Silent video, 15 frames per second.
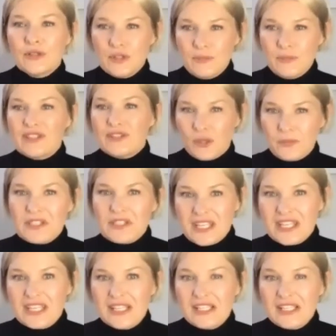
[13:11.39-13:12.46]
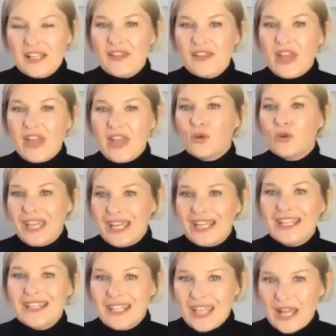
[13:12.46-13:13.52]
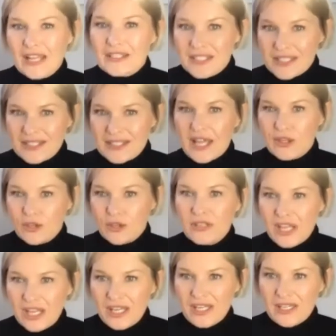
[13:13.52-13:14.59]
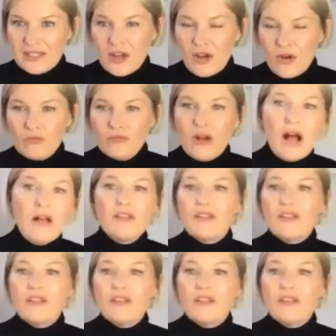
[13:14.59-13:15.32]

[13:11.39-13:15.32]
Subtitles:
to be so particular that you're getting the answers that you need rather than